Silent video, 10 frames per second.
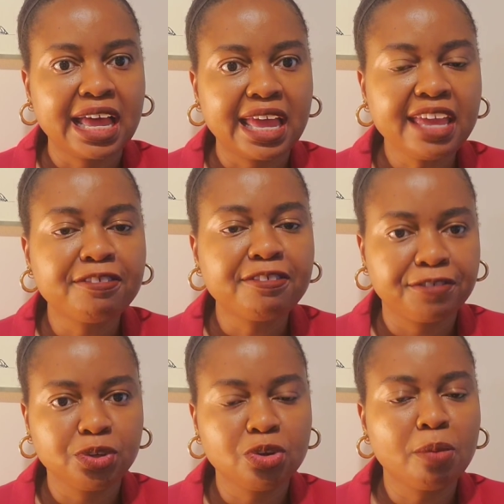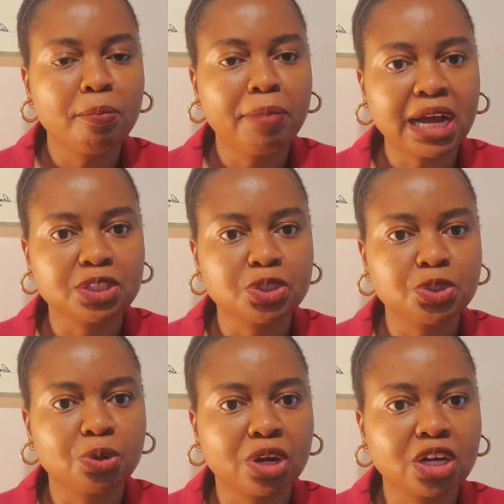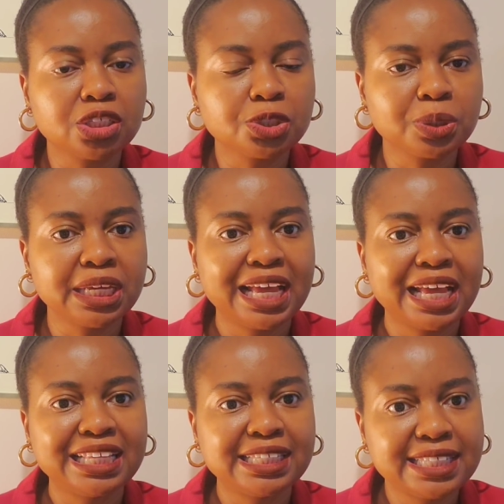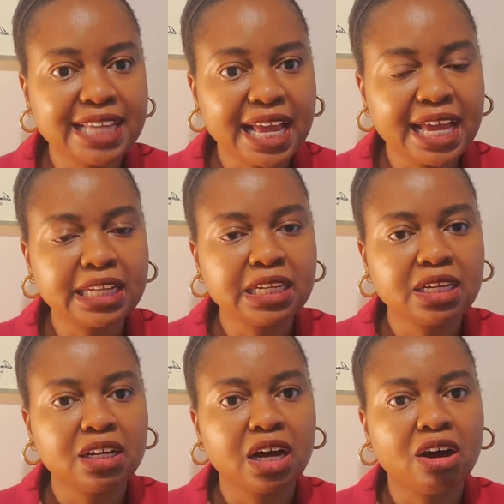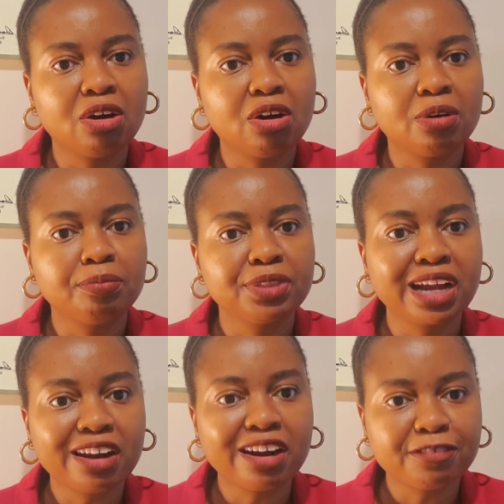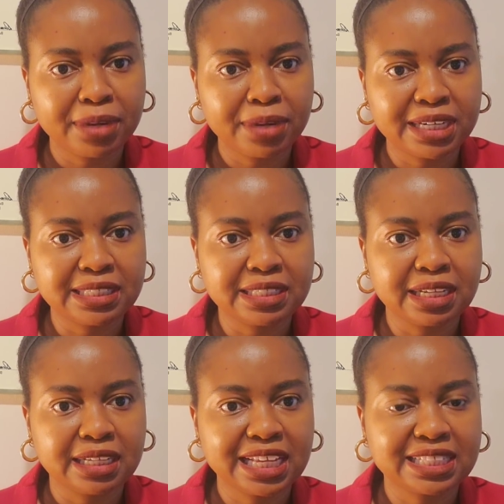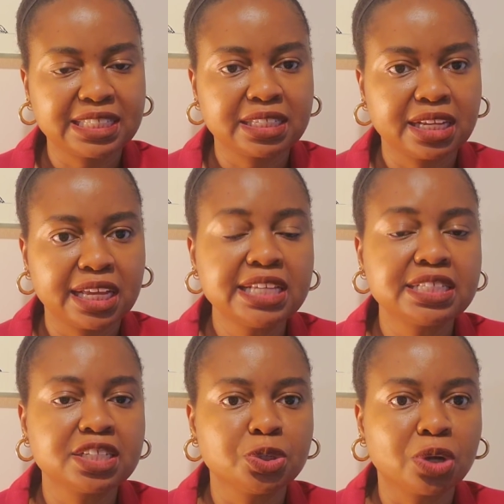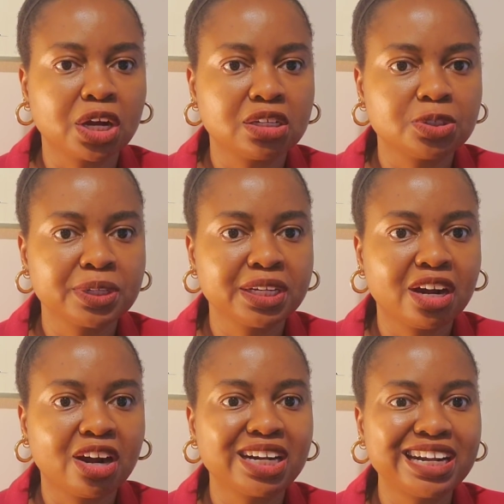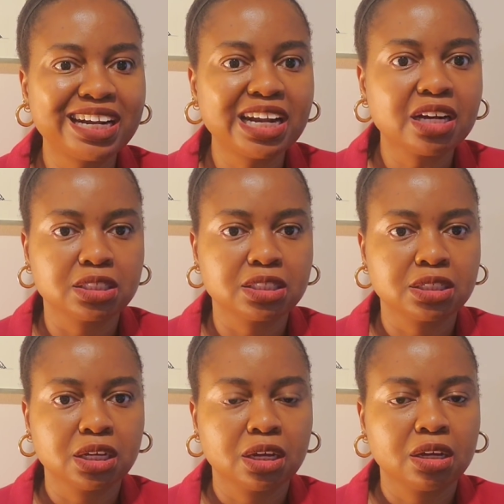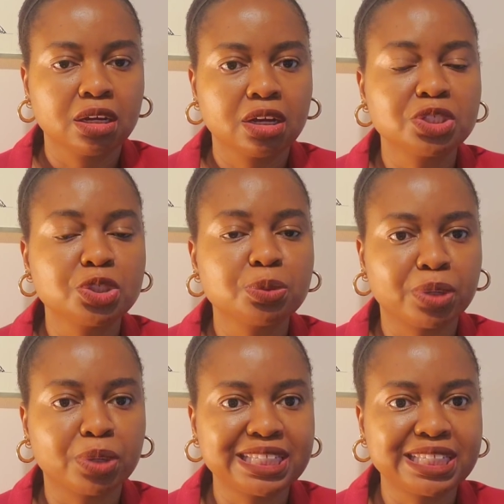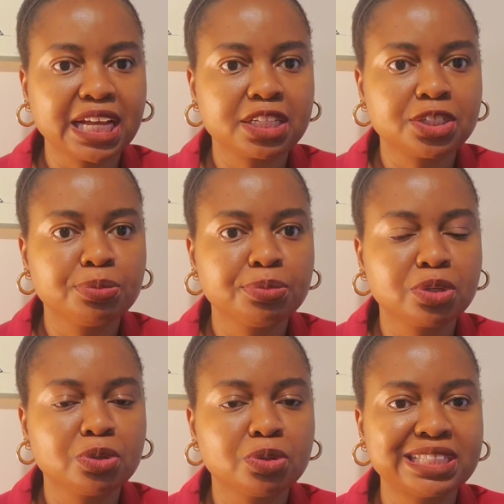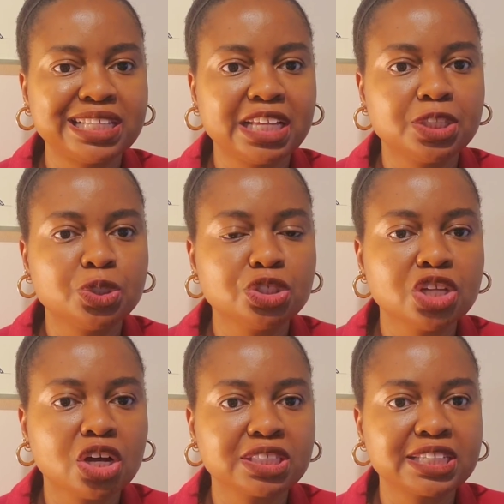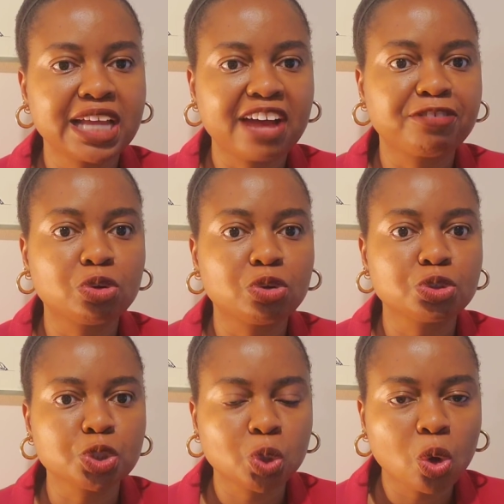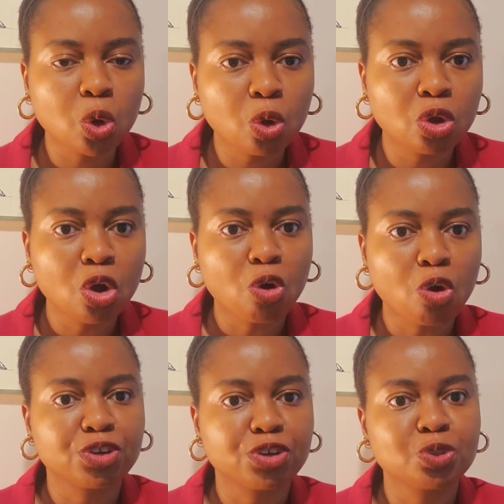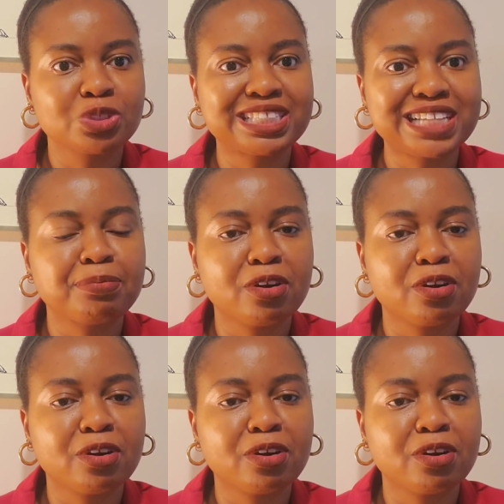if you go back to your country, then the government that is in your country are not going to protect you because they do not have control over those type